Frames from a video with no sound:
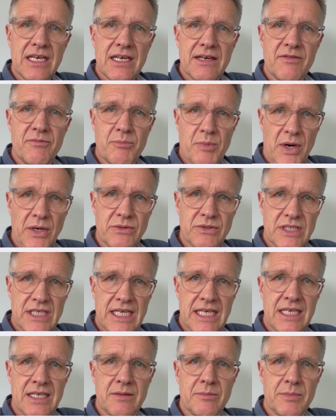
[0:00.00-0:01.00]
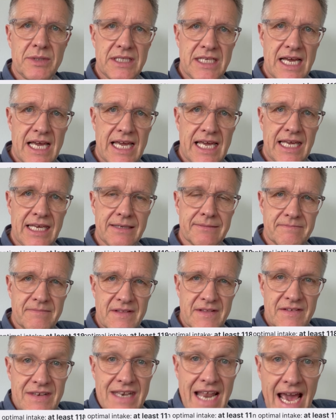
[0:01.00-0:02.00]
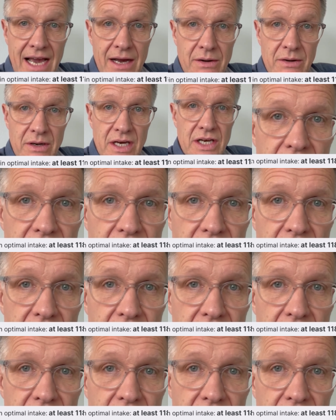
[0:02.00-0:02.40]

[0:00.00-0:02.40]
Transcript: of protein per day. Now,